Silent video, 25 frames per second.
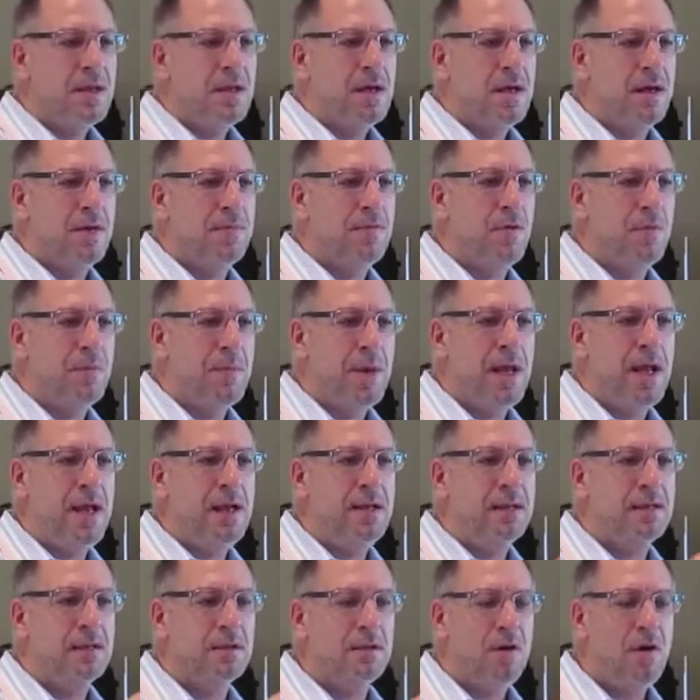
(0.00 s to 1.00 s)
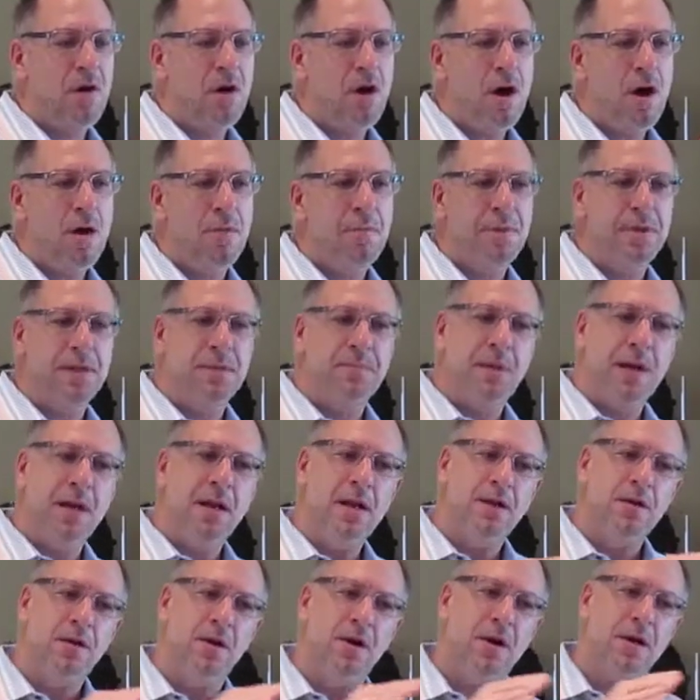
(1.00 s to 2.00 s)
of obeying the law, but
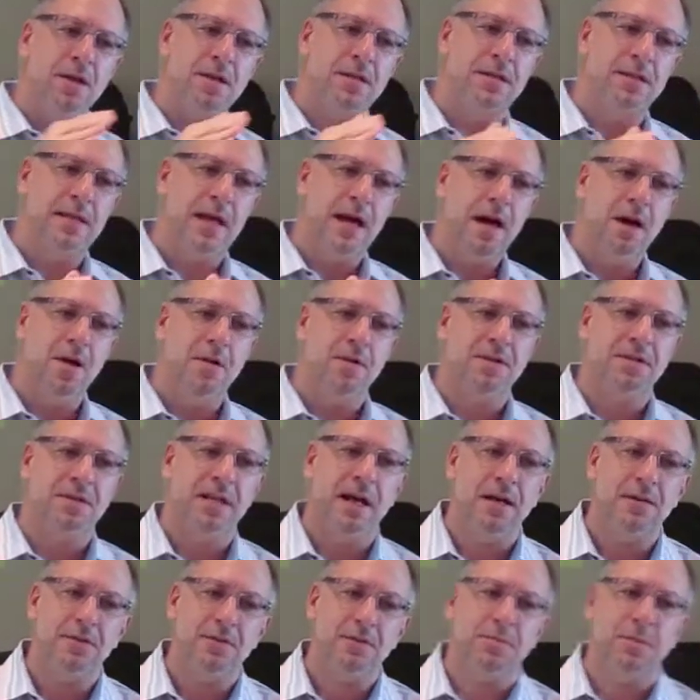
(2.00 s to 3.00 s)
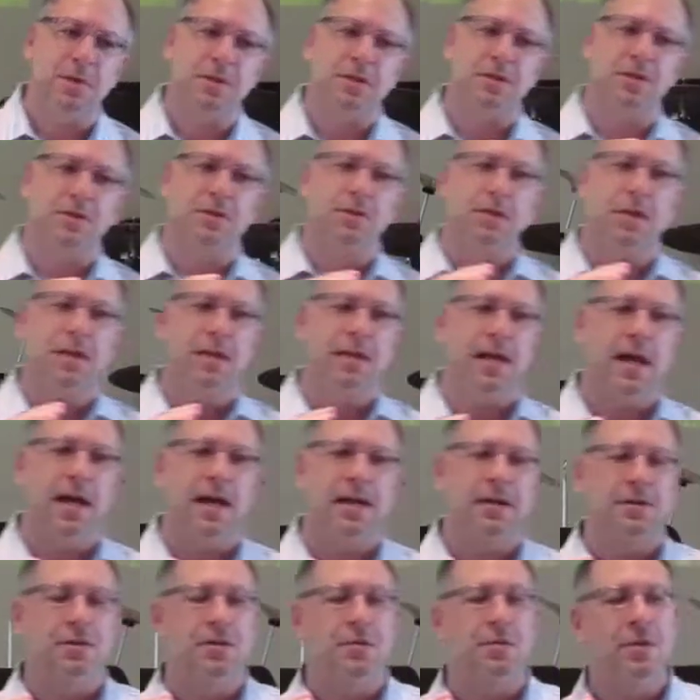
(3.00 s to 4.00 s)
Pentecost now is not so much looking
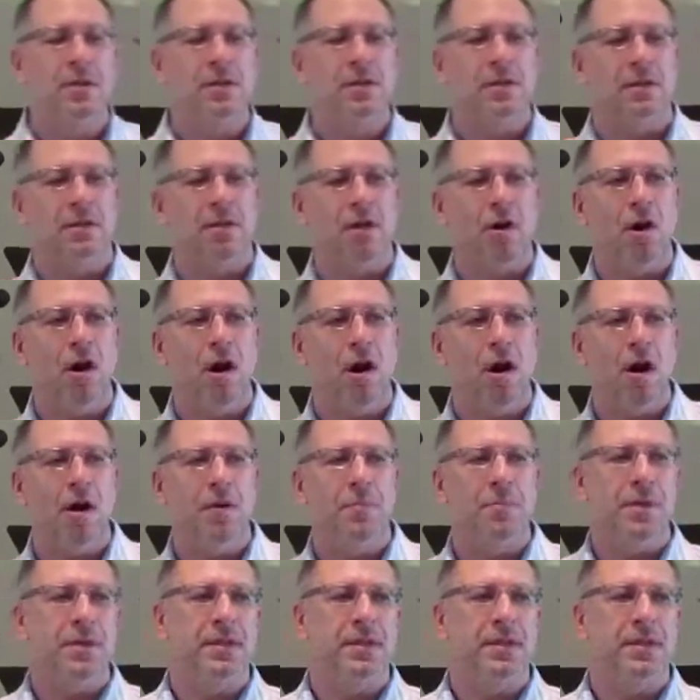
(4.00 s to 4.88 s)
at doing the law,